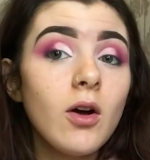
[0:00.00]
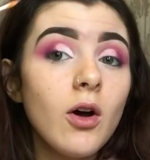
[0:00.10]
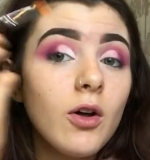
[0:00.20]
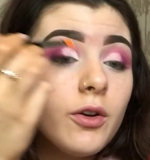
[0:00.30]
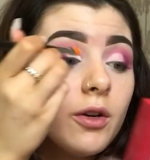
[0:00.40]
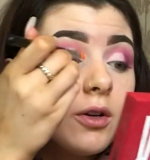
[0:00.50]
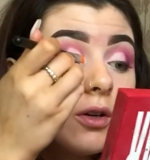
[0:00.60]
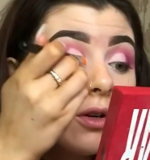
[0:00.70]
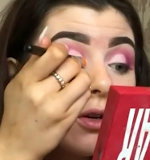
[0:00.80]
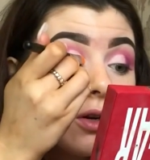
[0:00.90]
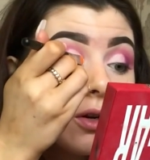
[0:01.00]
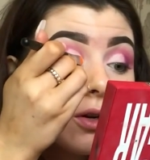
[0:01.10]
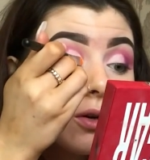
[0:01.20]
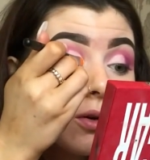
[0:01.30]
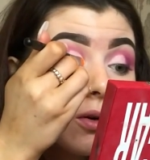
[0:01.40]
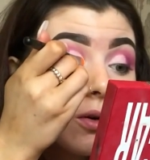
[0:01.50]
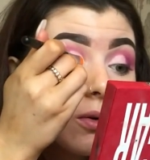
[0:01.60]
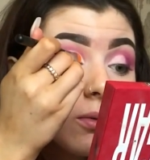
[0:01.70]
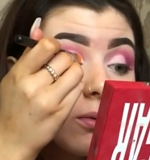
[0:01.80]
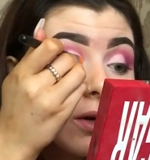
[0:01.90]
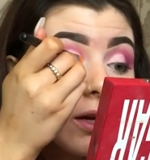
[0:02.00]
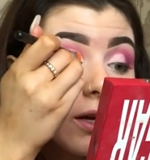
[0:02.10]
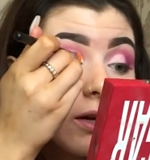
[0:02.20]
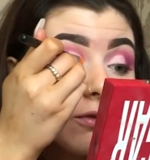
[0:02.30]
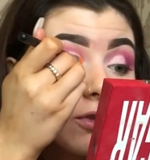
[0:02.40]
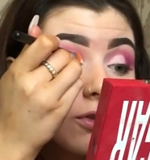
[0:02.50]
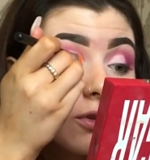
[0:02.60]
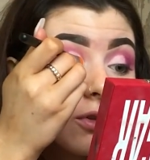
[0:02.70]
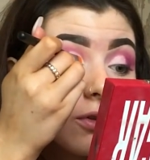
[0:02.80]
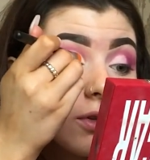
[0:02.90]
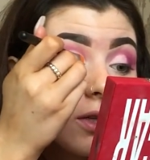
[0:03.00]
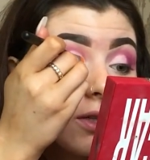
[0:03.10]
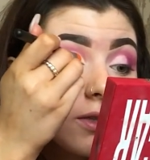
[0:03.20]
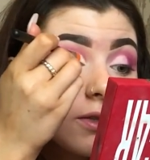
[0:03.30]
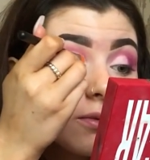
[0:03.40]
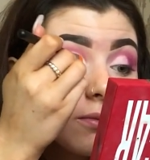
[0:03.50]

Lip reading: on where I've just cut the crease.